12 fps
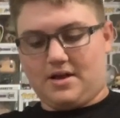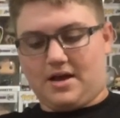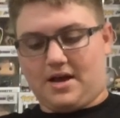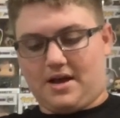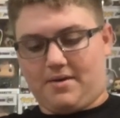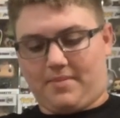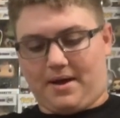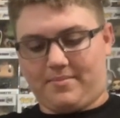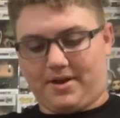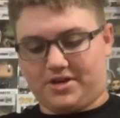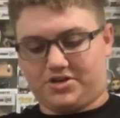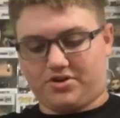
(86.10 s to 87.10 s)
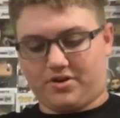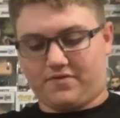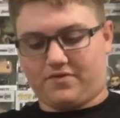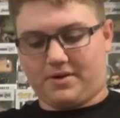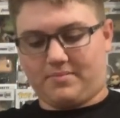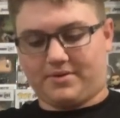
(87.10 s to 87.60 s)
Um, I'm not sure if
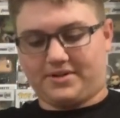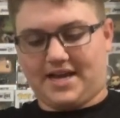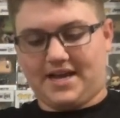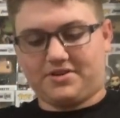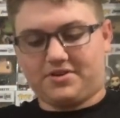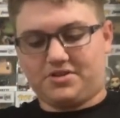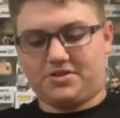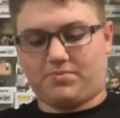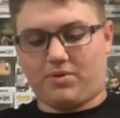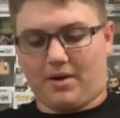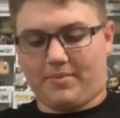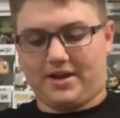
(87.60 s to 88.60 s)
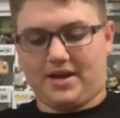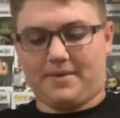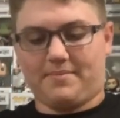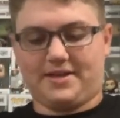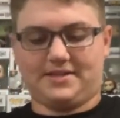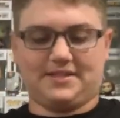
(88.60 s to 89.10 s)
they're in protectors. Probably
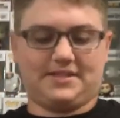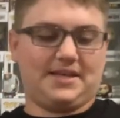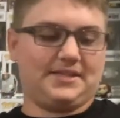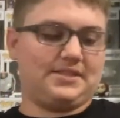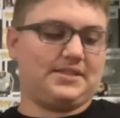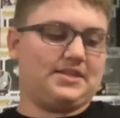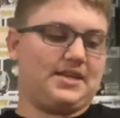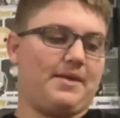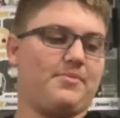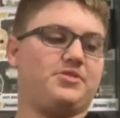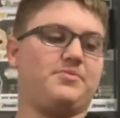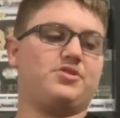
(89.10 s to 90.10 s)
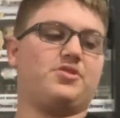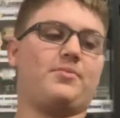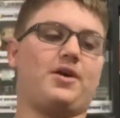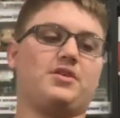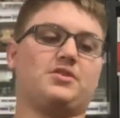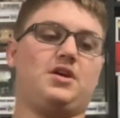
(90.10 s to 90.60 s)
not because it says it's a damage mystery
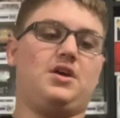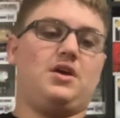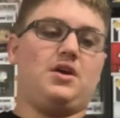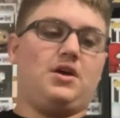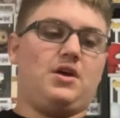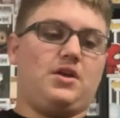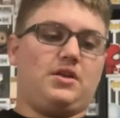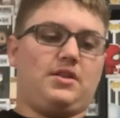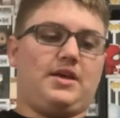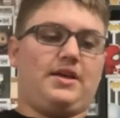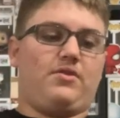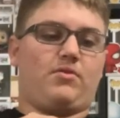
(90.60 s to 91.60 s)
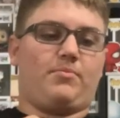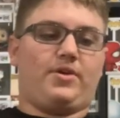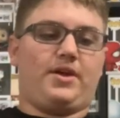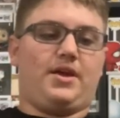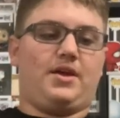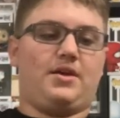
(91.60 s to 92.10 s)
box. They
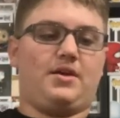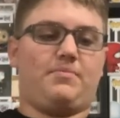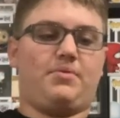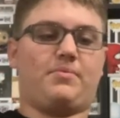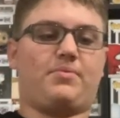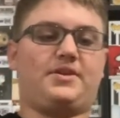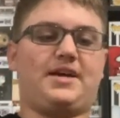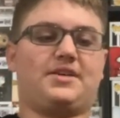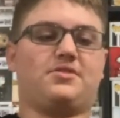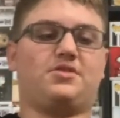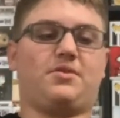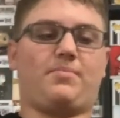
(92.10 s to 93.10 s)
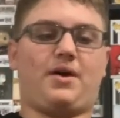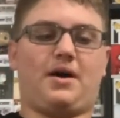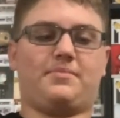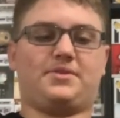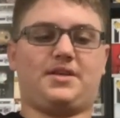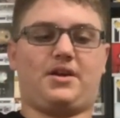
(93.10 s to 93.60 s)
normally put protectors on
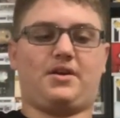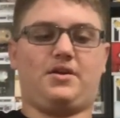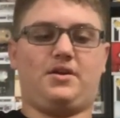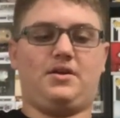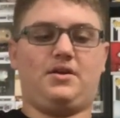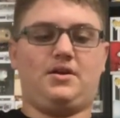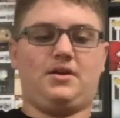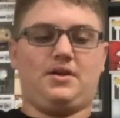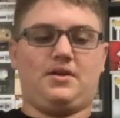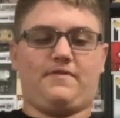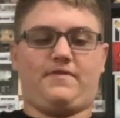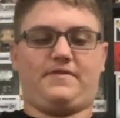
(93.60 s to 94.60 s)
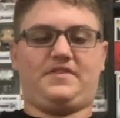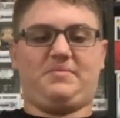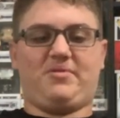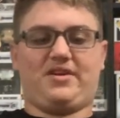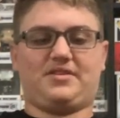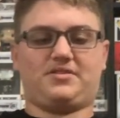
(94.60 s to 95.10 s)
pops that are 50
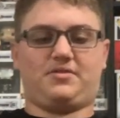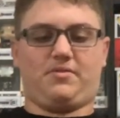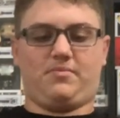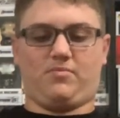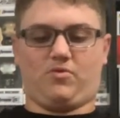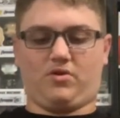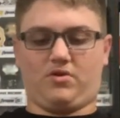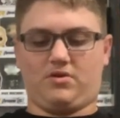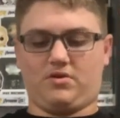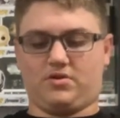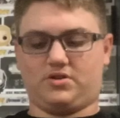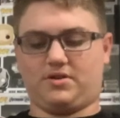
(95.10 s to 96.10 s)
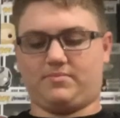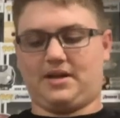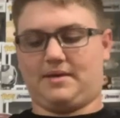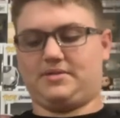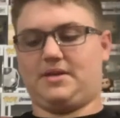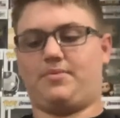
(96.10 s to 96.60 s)
bucks or more.
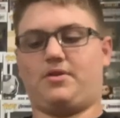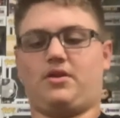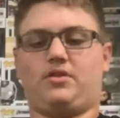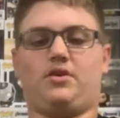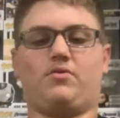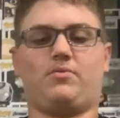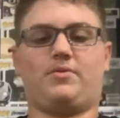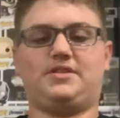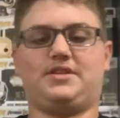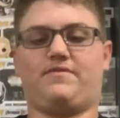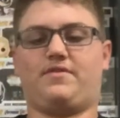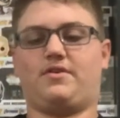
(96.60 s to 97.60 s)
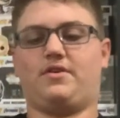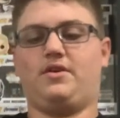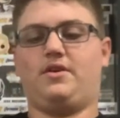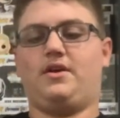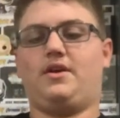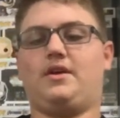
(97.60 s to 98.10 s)
Sometimes they put it on lower ones if they're
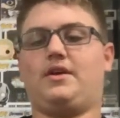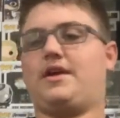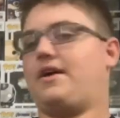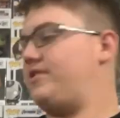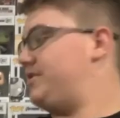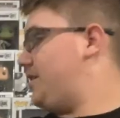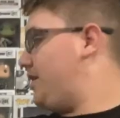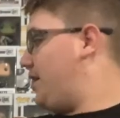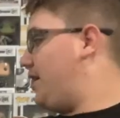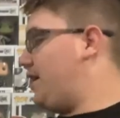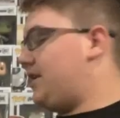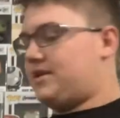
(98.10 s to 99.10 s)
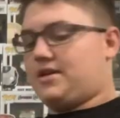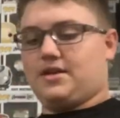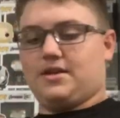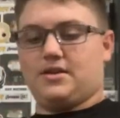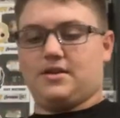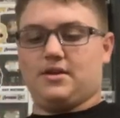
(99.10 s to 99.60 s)
counted as a hit.
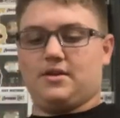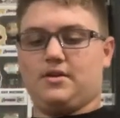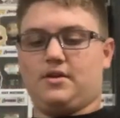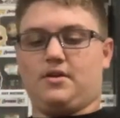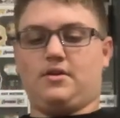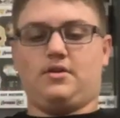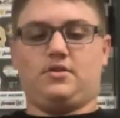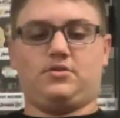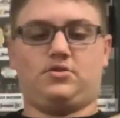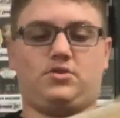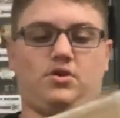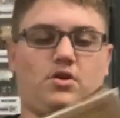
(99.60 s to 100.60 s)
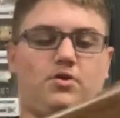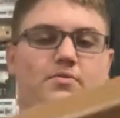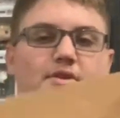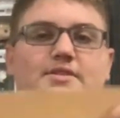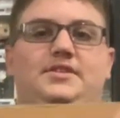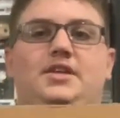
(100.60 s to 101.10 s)
So I don't
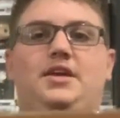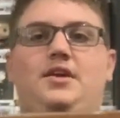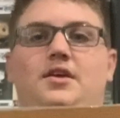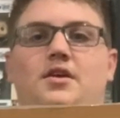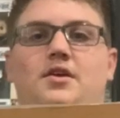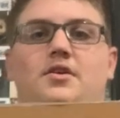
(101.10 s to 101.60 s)
want to see.